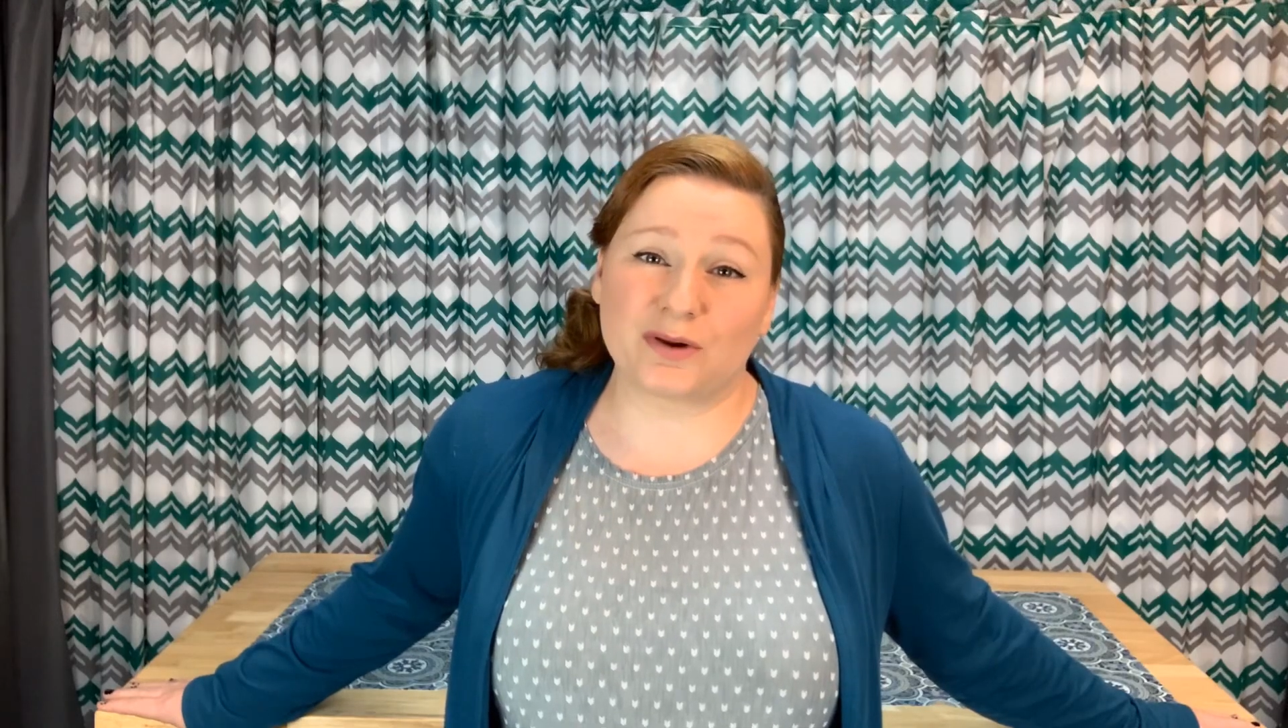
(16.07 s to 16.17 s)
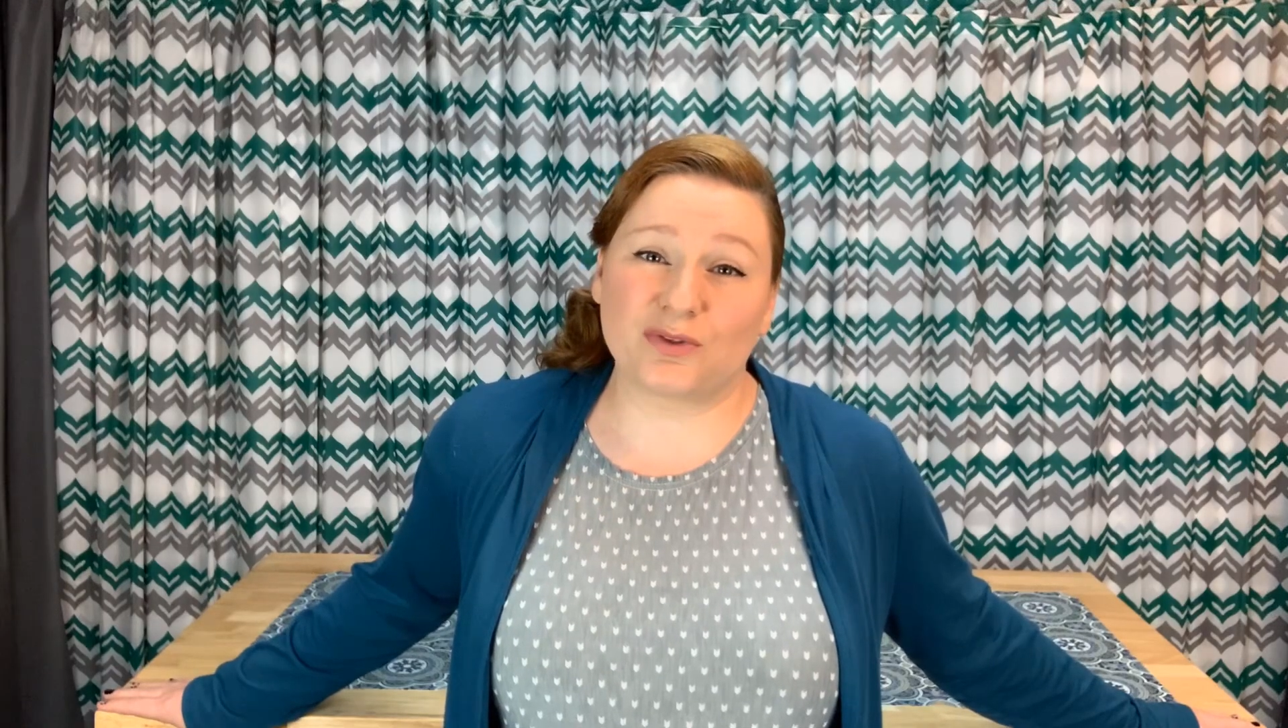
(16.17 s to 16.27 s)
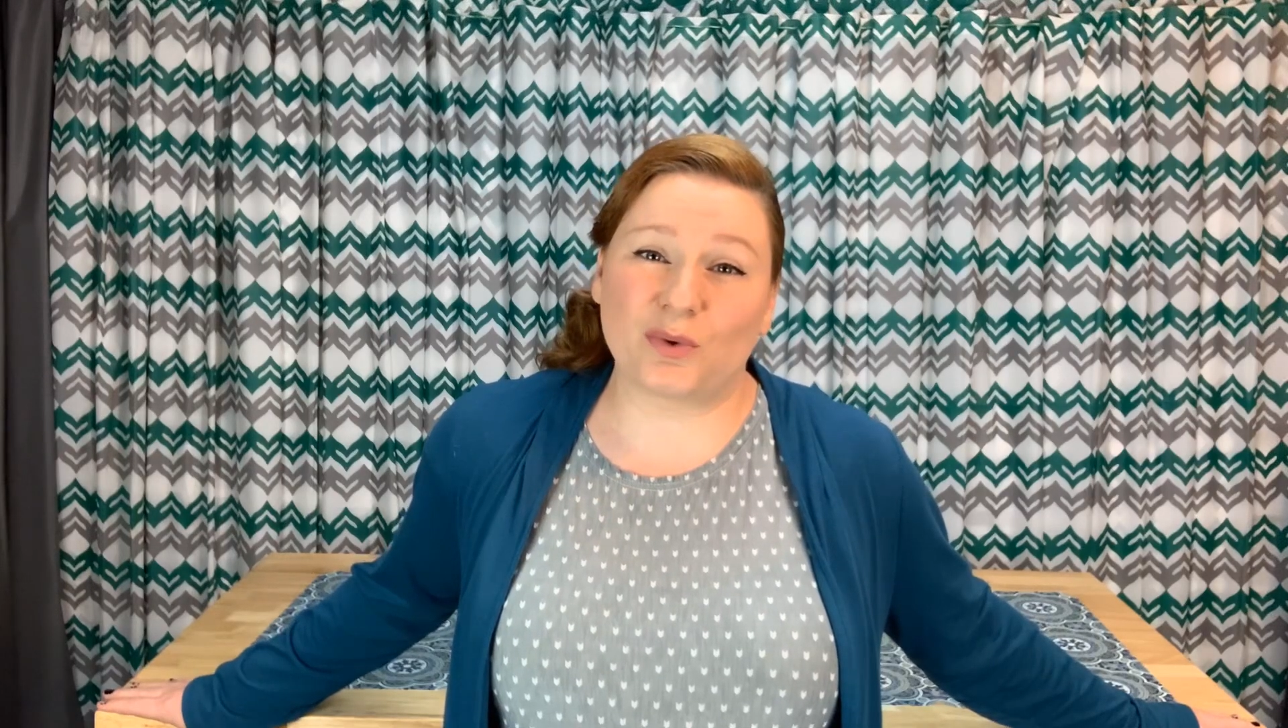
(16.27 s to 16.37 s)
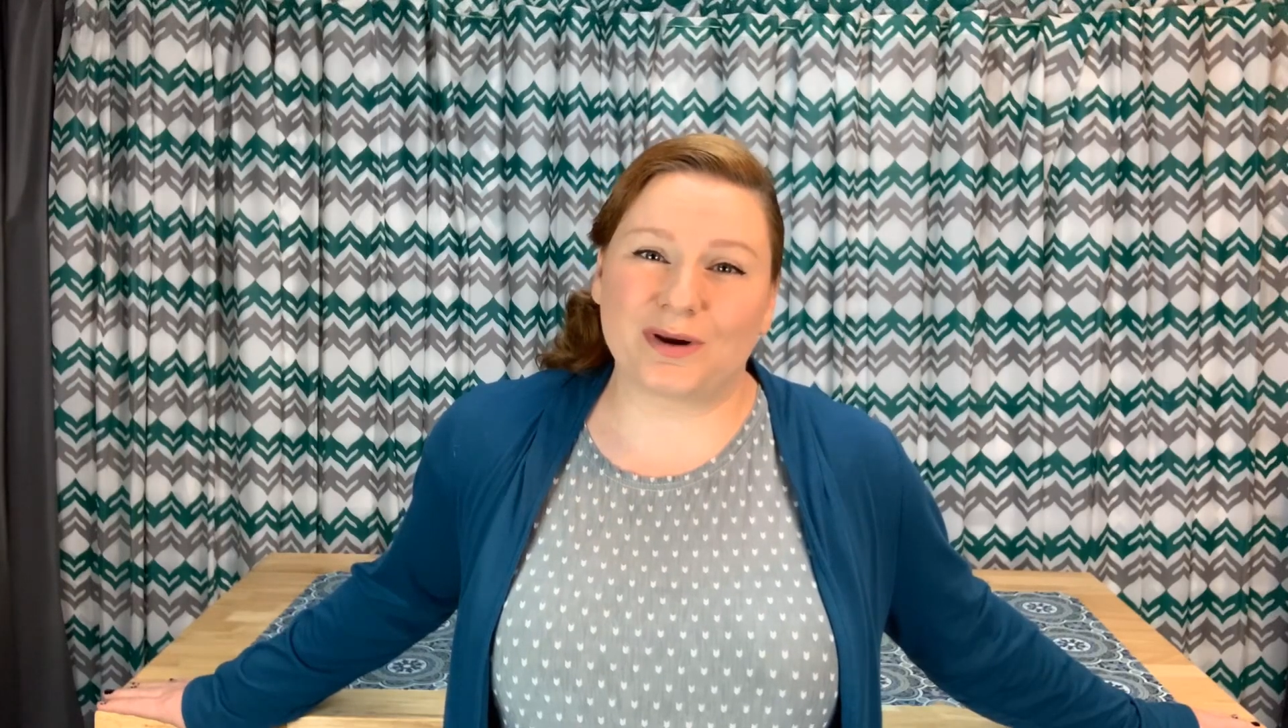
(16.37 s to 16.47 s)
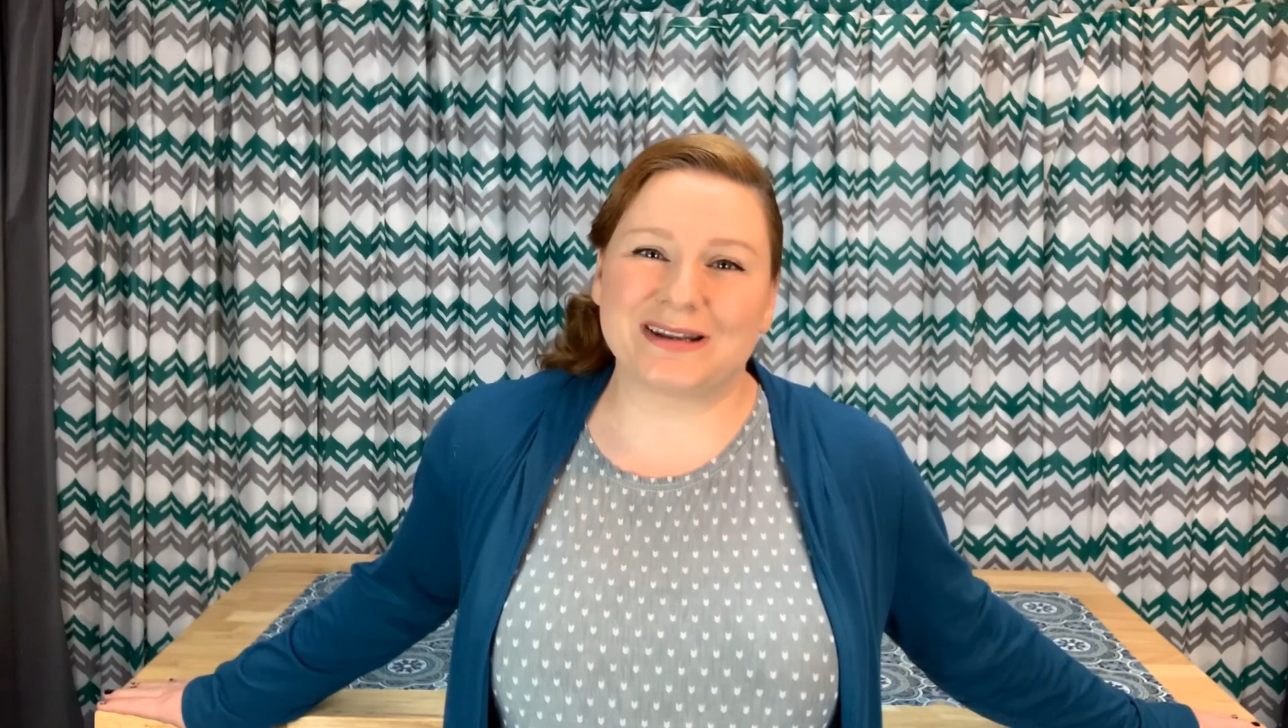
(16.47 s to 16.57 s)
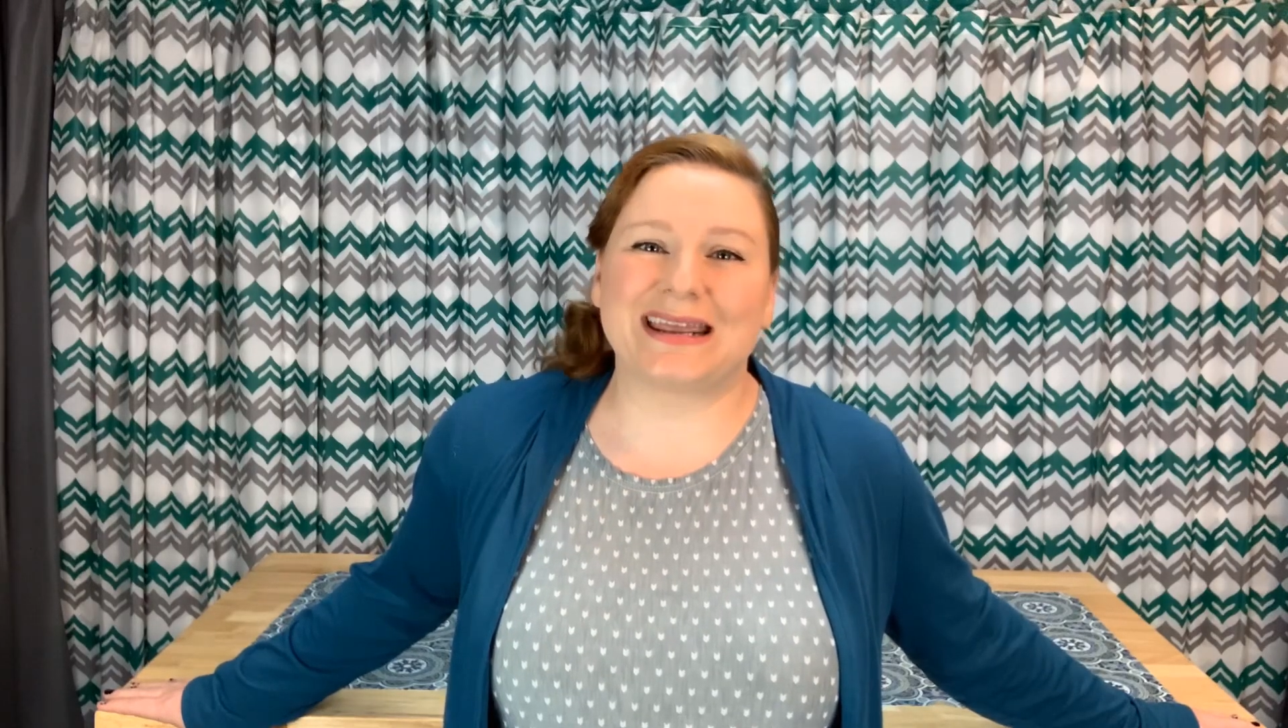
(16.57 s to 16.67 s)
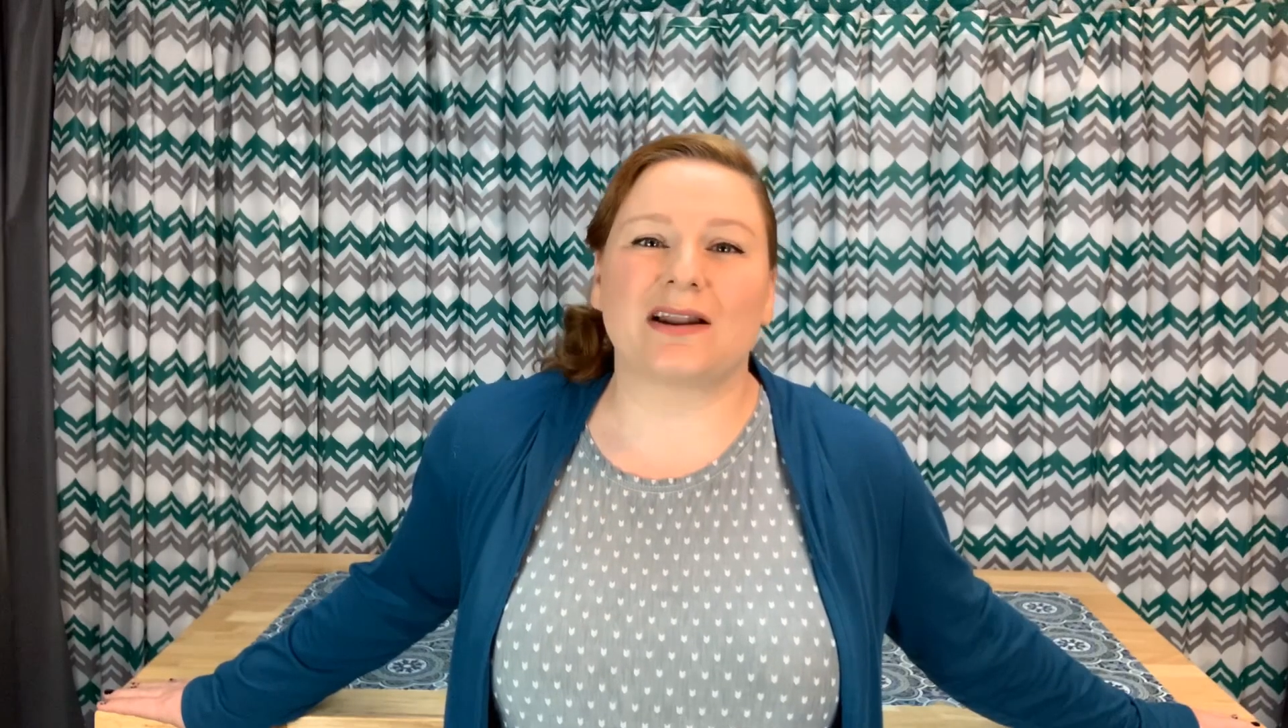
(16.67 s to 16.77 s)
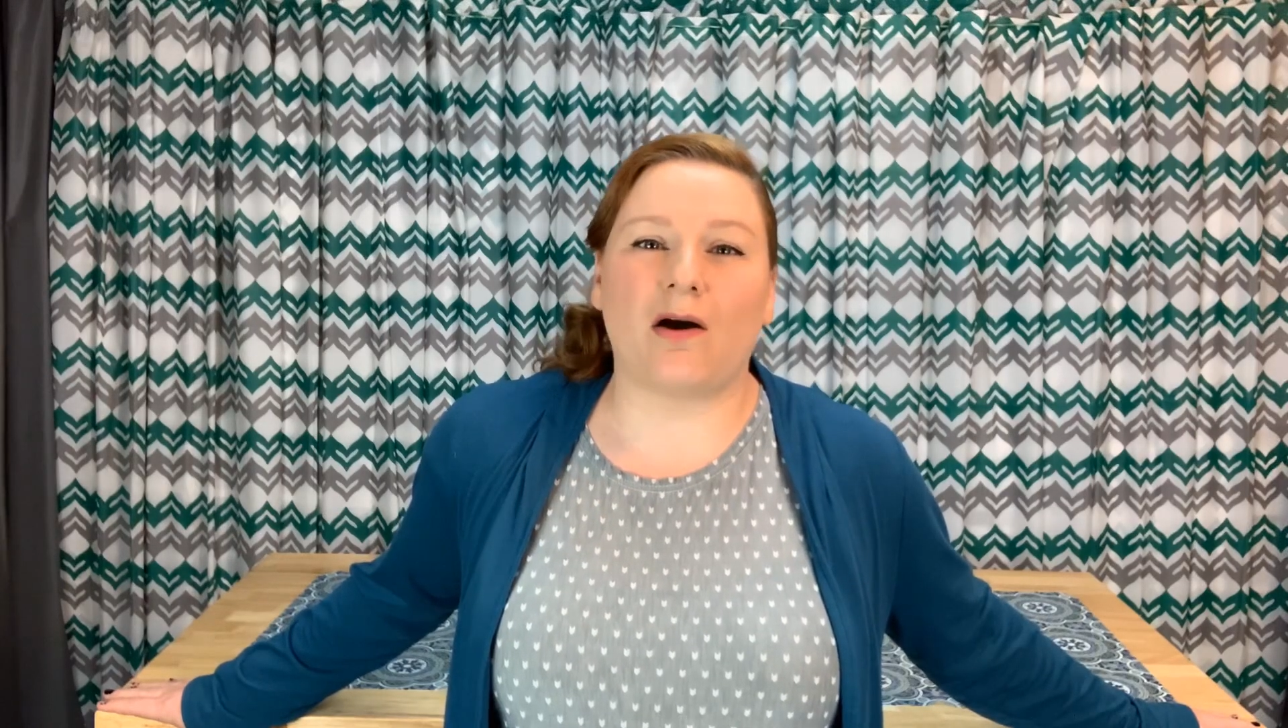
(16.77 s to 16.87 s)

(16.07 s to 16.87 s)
store to get